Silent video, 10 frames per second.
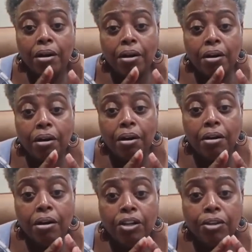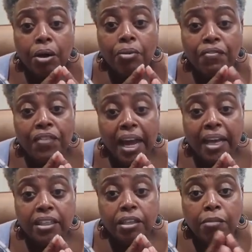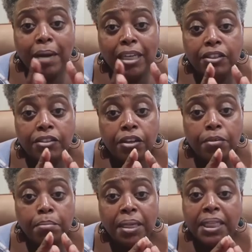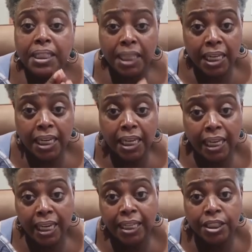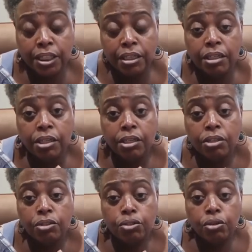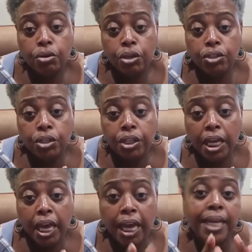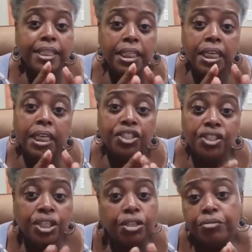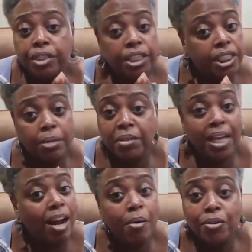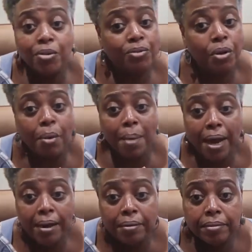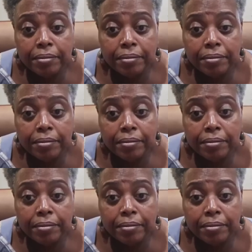a known fact about a place in Atlanta, Georgia that has a hidden secret that some of y'all don't know about.